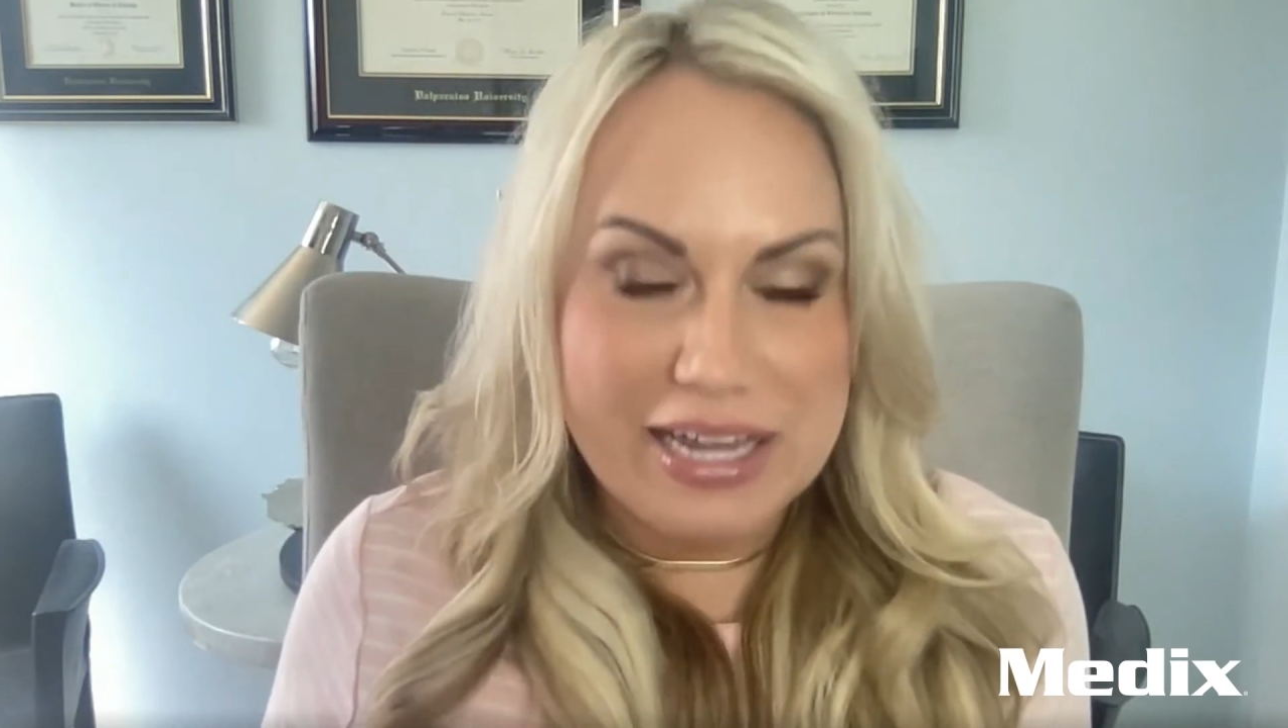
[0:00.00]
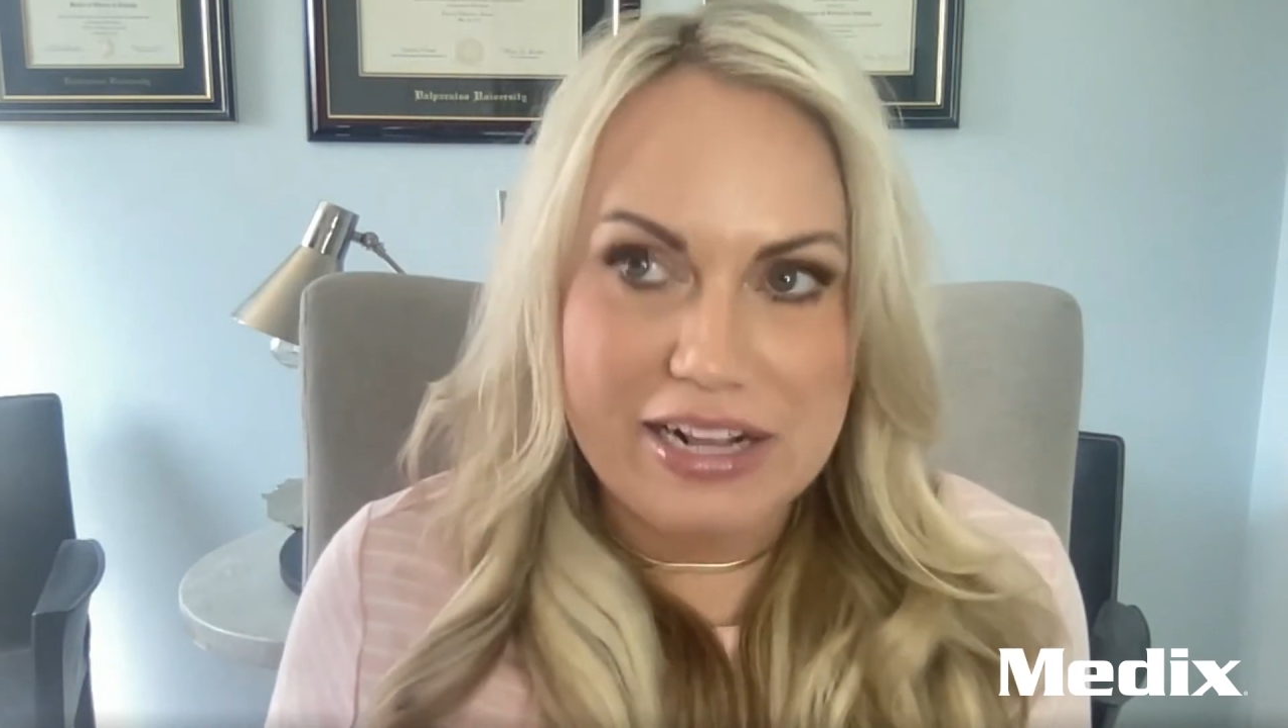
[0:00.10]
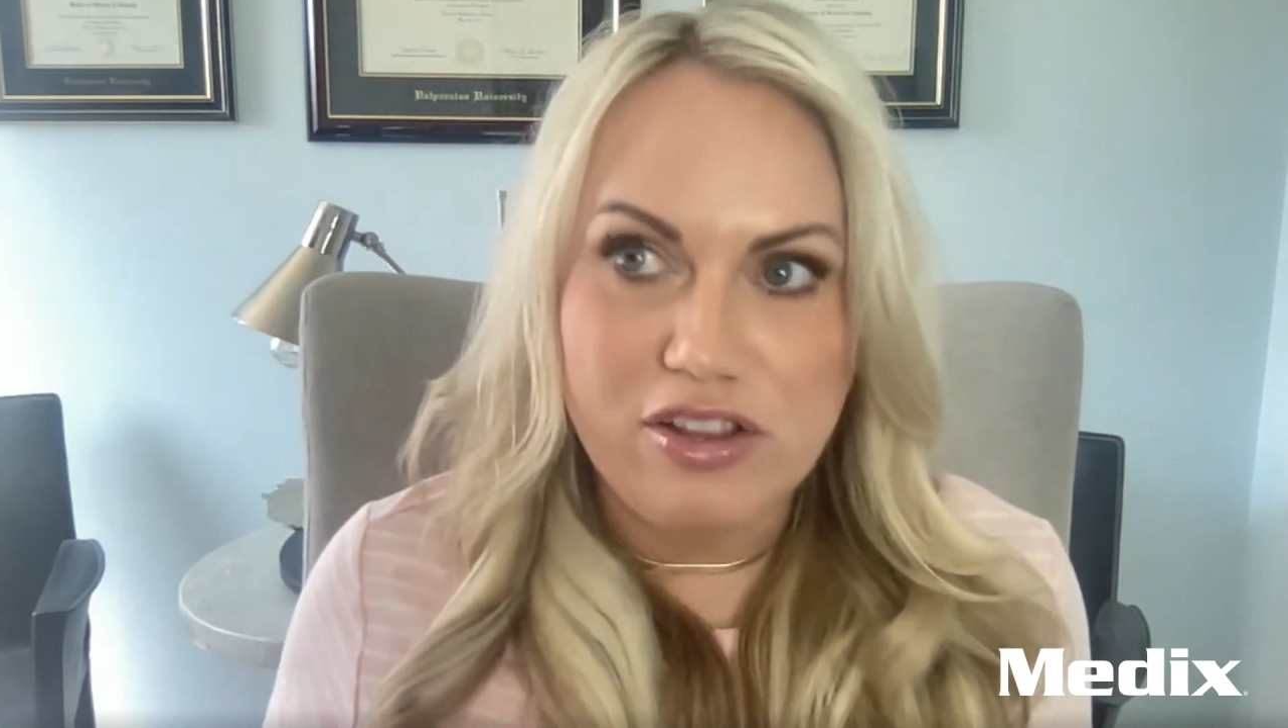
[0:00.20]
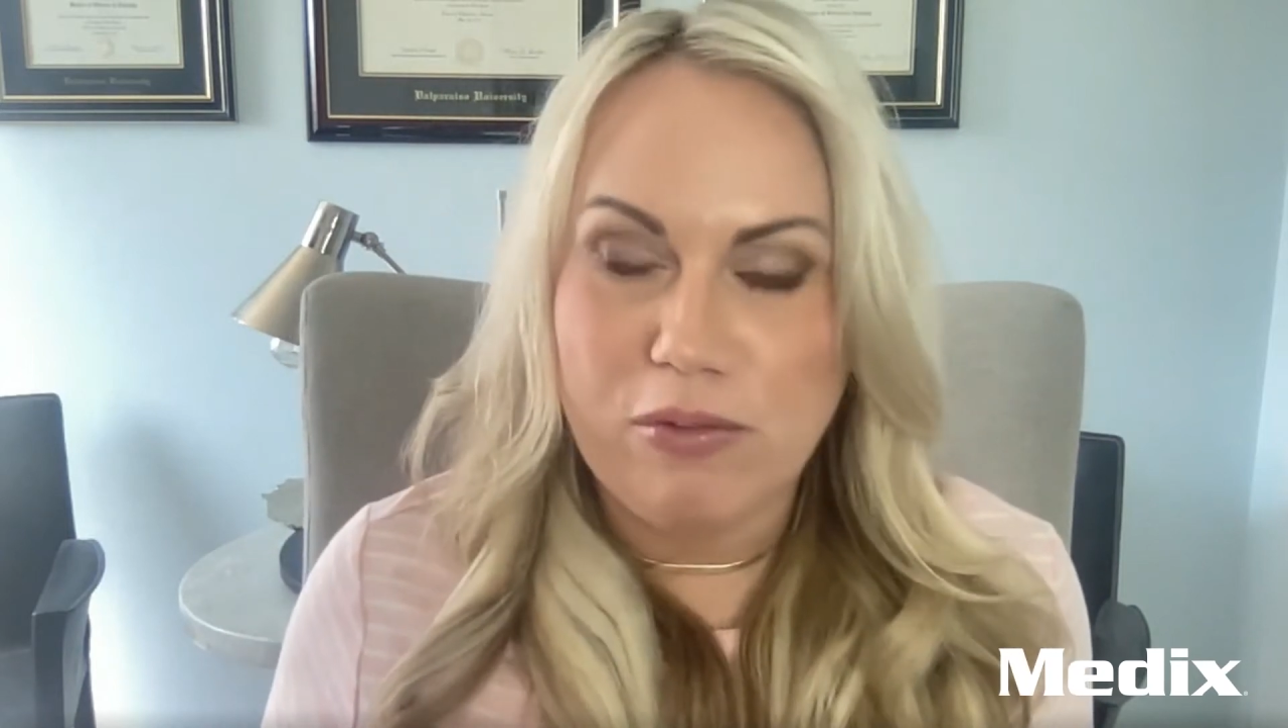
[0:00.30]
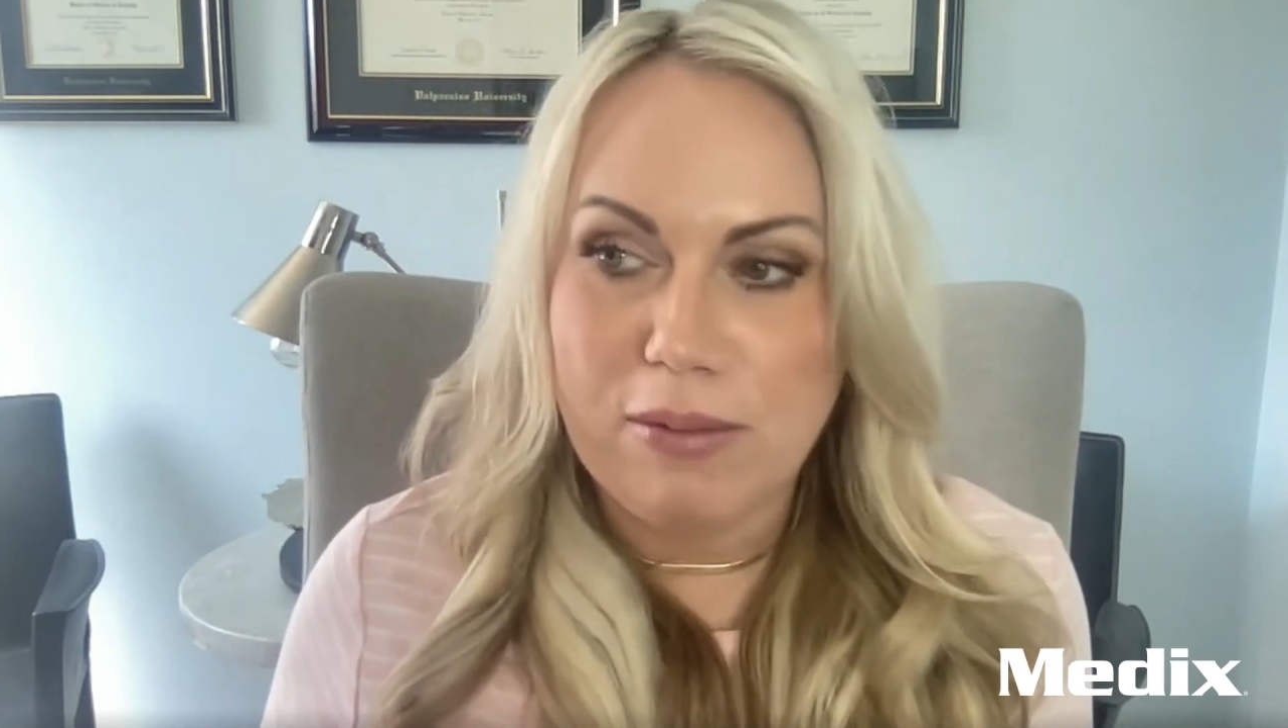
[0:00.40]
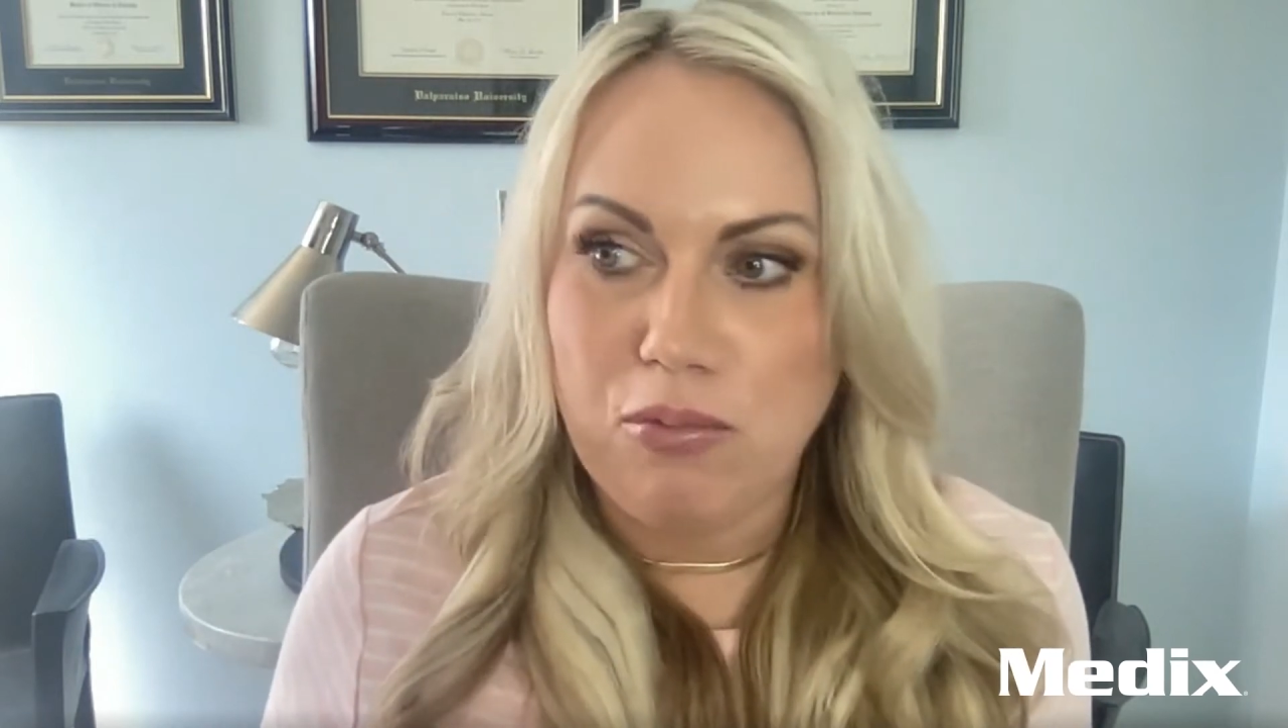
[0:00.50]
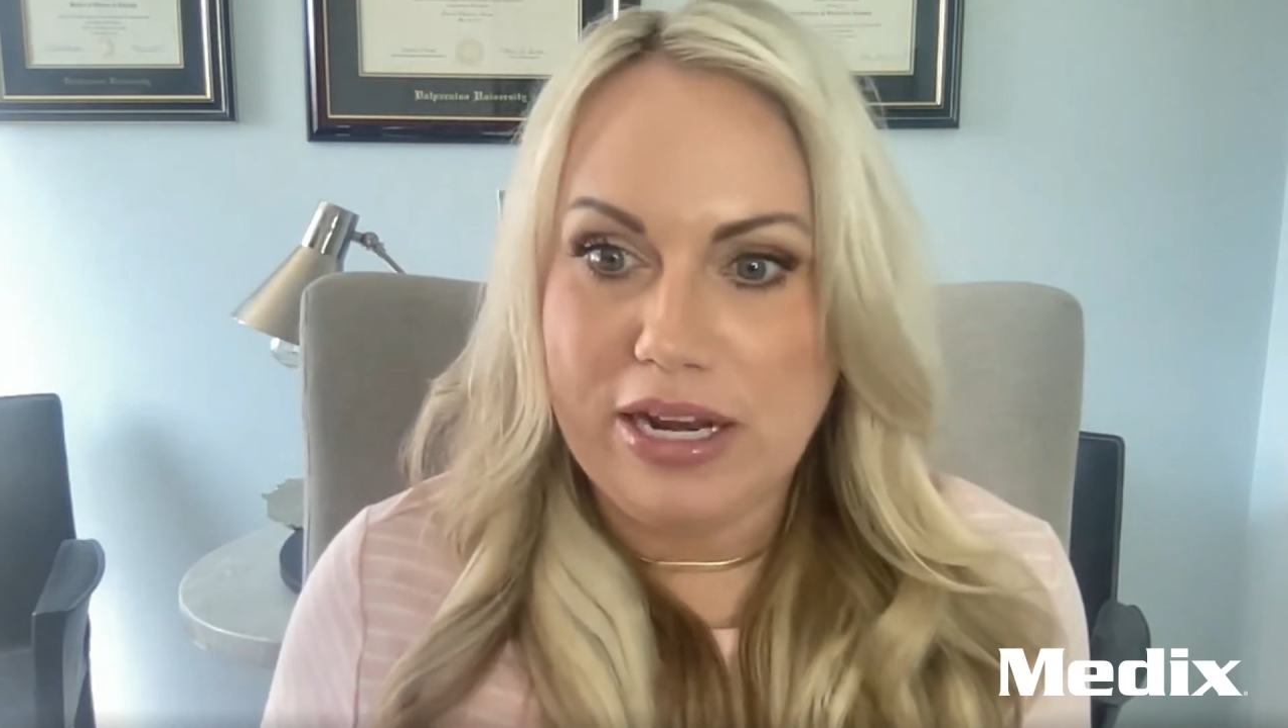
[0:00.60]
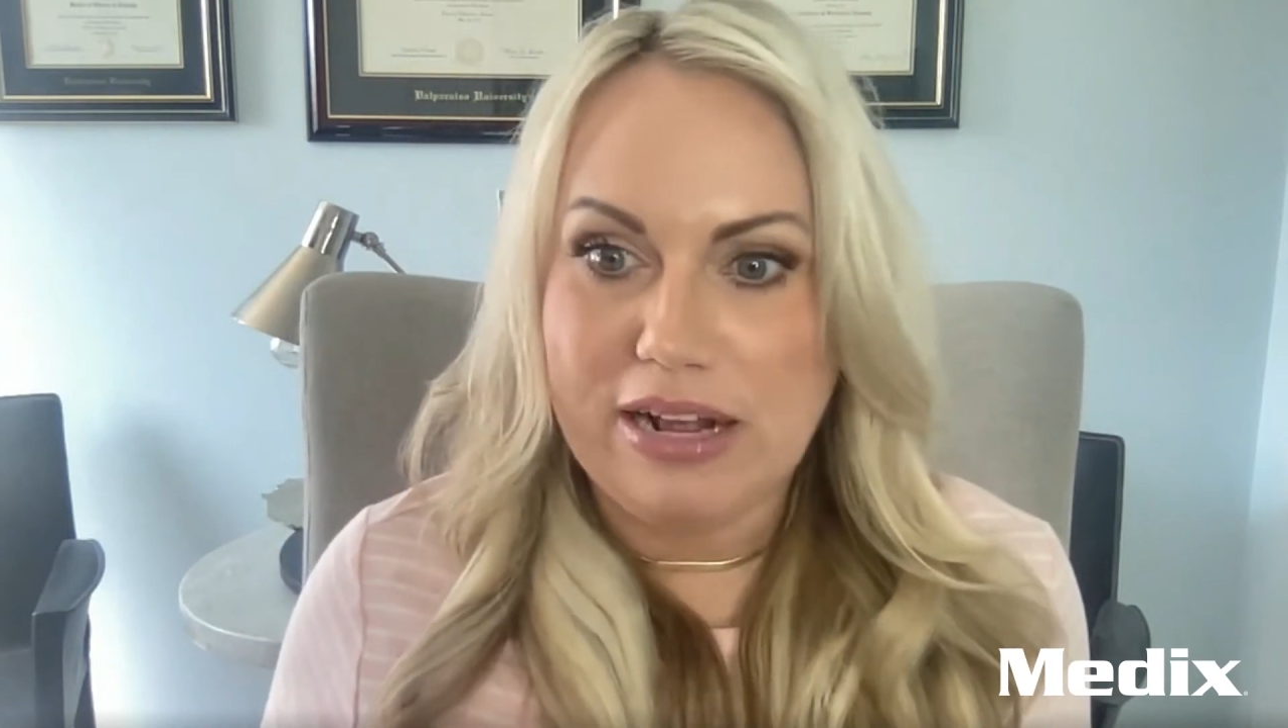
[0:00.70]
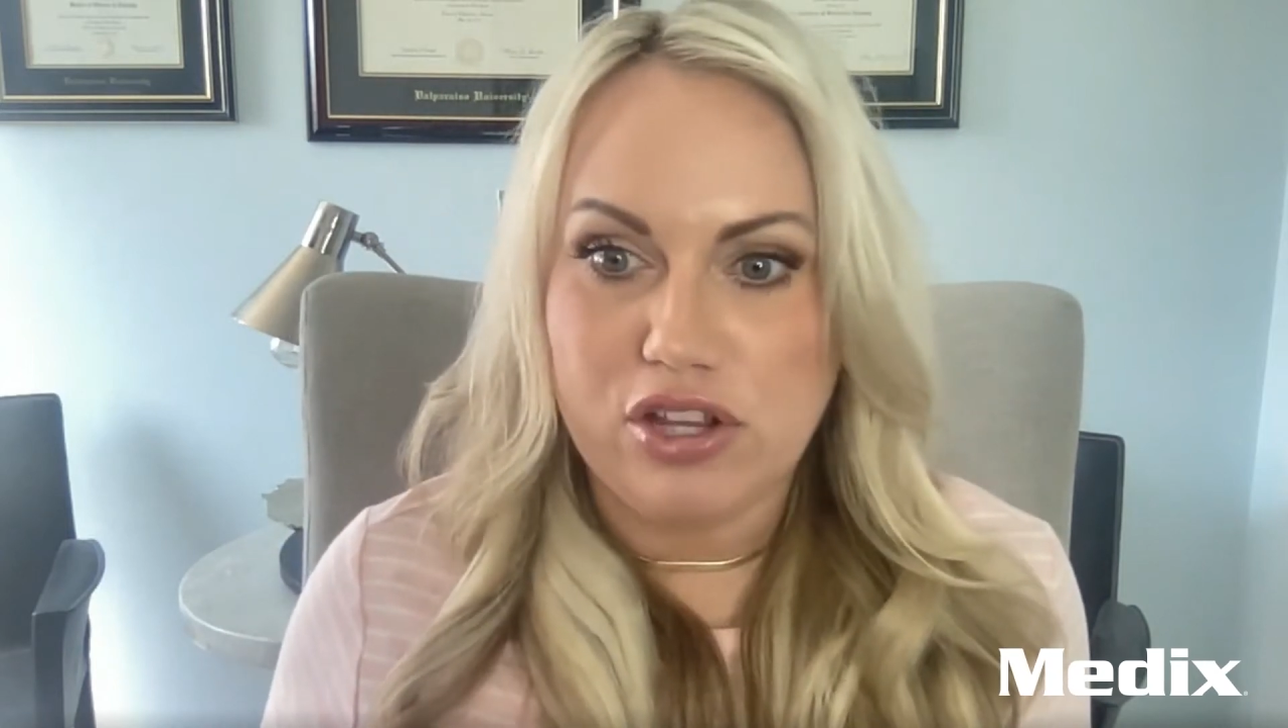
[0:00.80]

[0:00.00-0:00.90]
I do want to point out